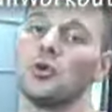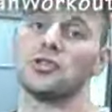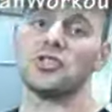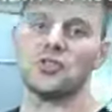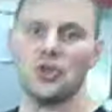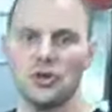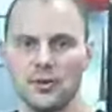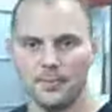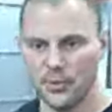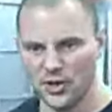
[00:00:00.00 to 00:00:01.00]
called
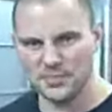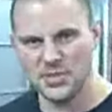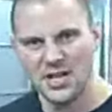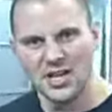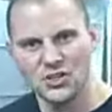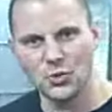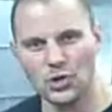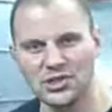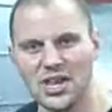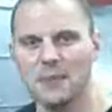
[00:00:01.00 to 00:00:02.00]
sternum pull-ups to
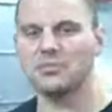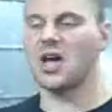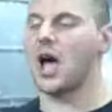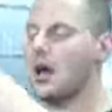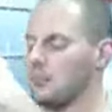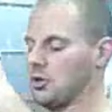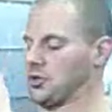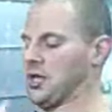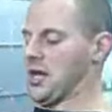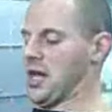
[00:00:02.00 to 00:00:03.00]
work the
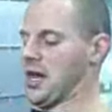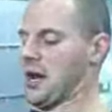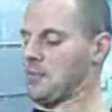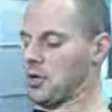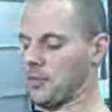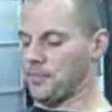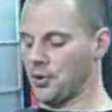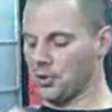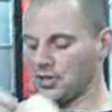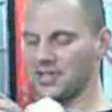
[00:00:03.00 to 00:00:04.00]
abdominals. And I'm going to
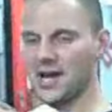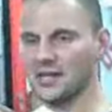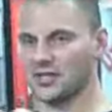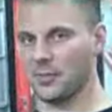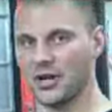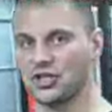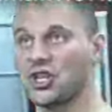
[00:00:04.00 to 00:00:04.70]
pull it not to my